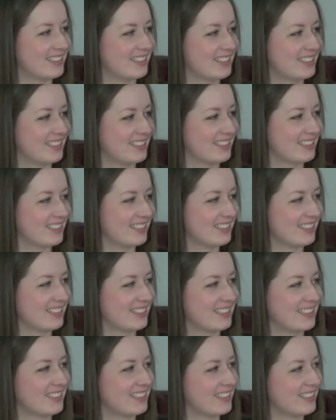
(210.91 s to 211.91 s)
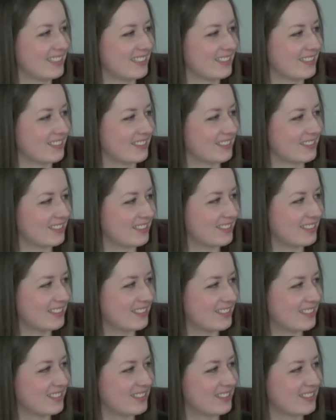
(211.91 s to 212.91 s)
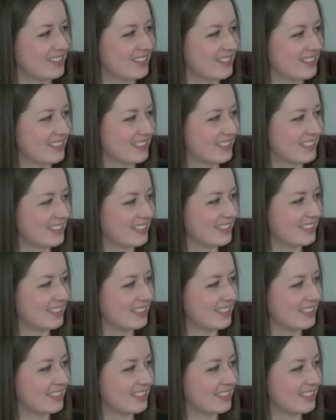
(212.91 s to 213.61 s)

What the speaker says: This person isn't speaking.